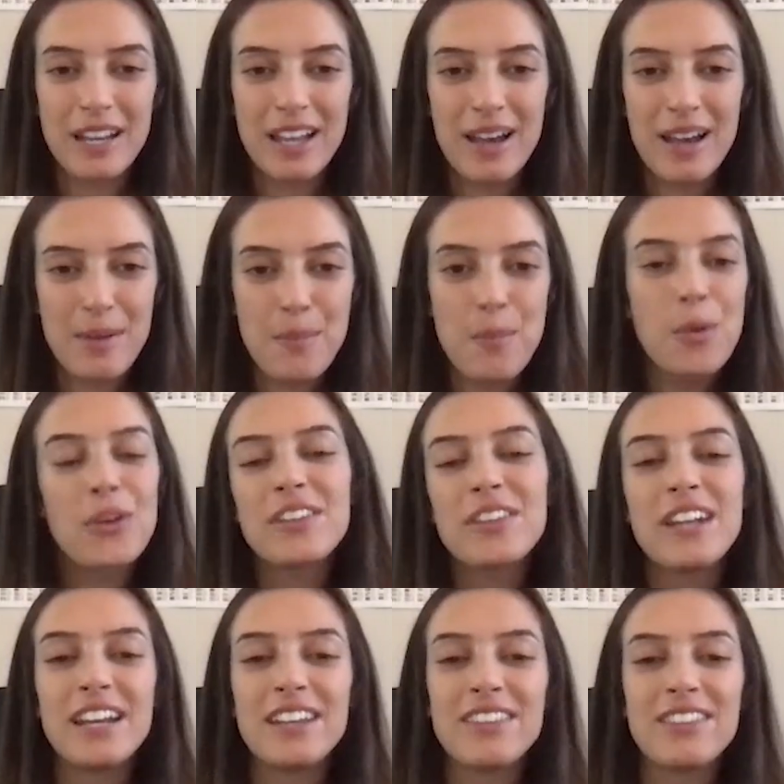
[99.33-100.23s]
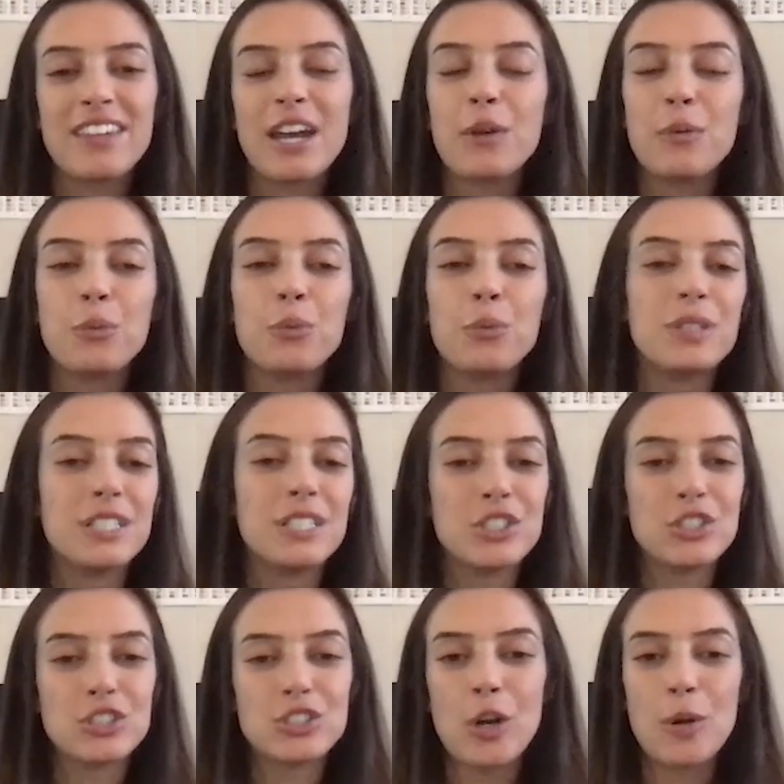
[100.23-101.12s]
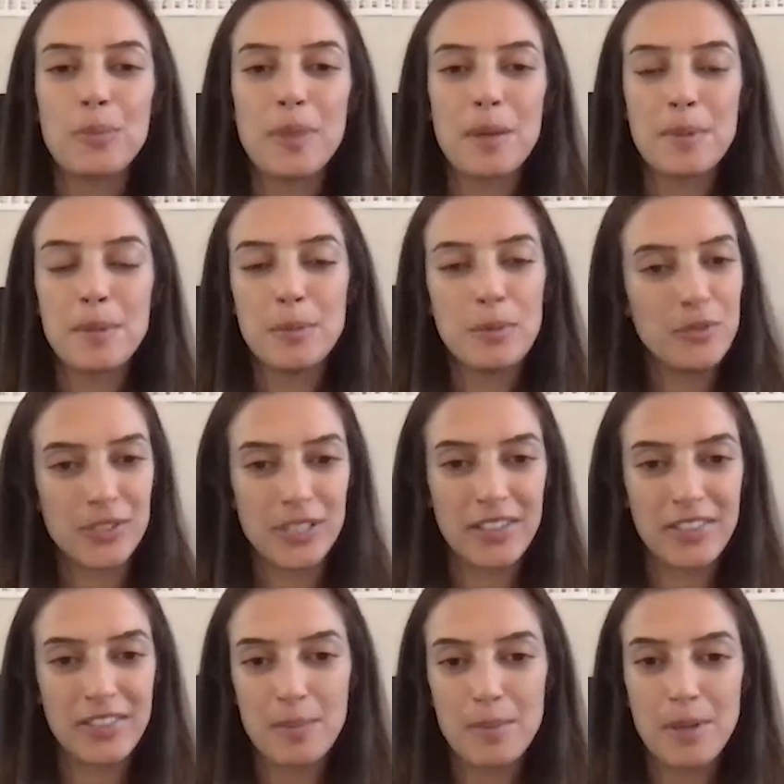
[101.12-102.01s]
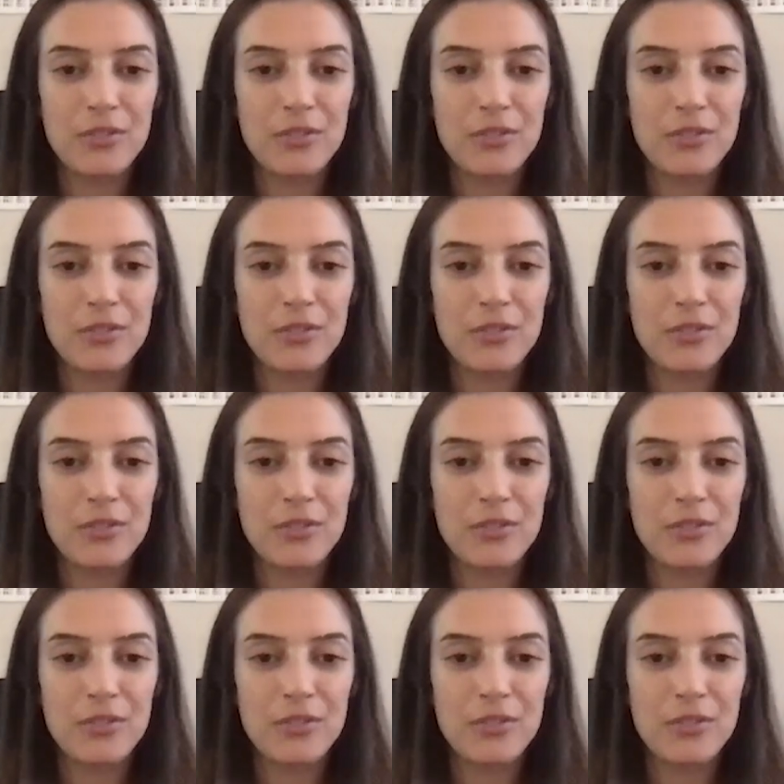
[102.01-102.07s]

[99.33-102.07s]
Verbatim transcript: More than anything, I really just hope that people feel like they made